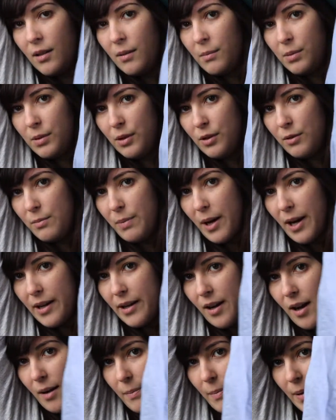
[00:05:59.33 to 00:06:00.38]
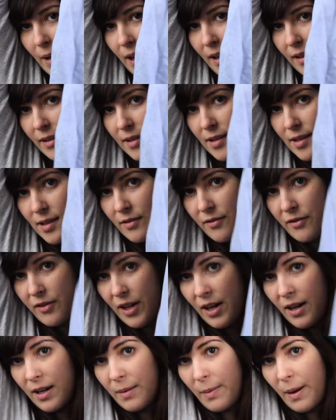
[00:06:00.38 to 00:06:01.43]
blue button up and this is a
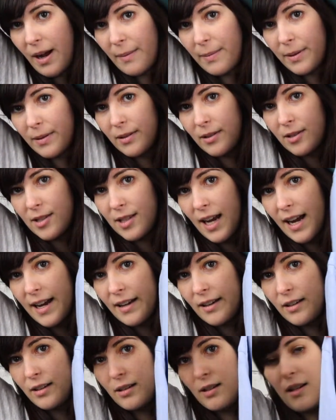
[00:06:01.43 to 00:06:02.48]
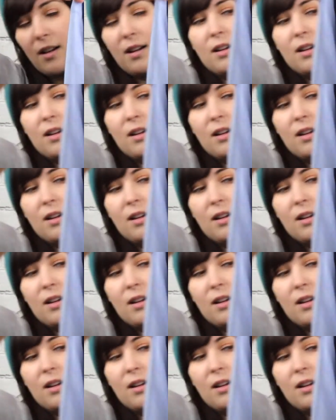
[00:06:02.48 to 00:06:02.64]
very popular style